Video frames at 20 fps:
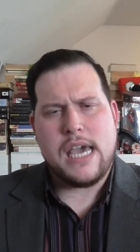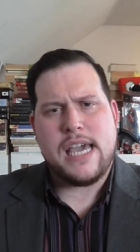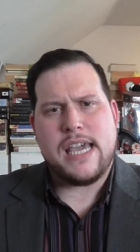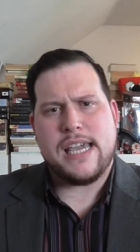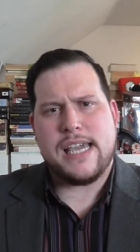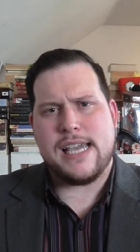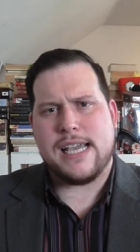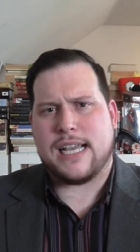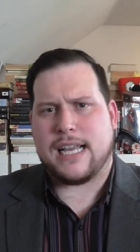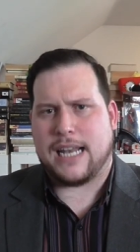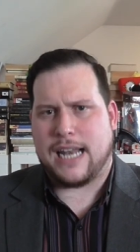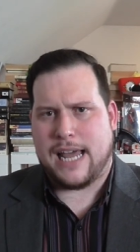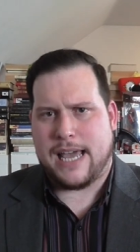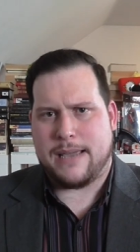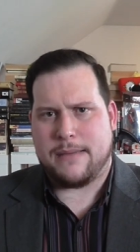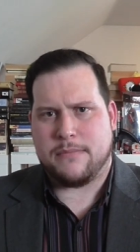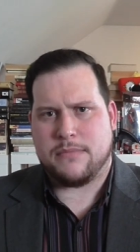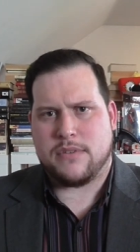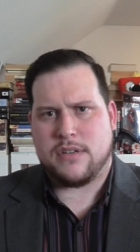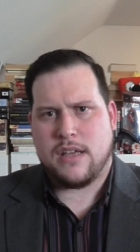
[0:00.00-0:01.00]
He
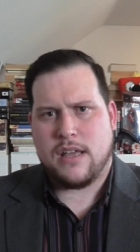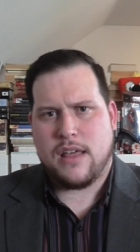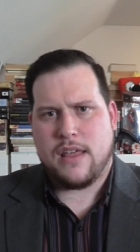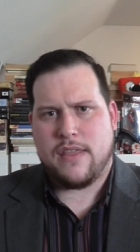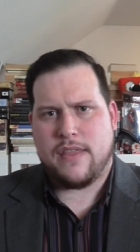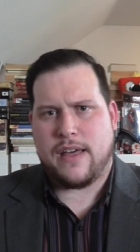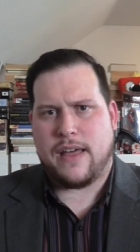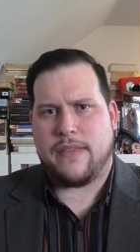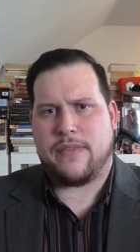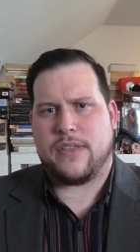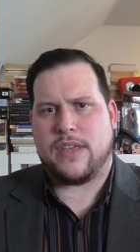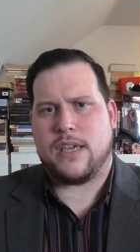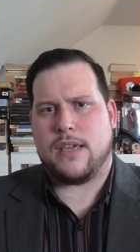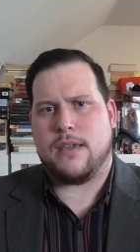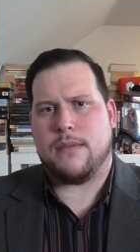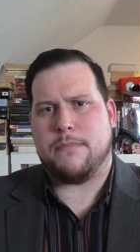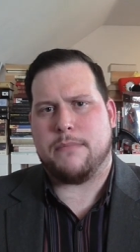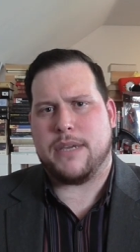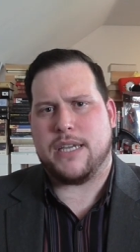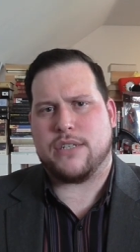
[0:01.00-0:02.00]
claimed that
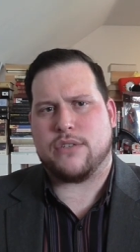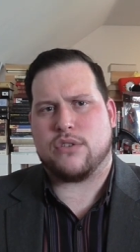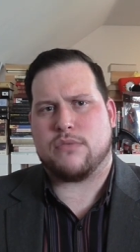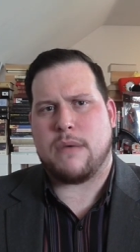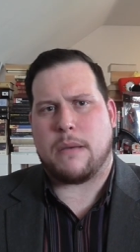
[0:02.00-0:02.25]
the measles,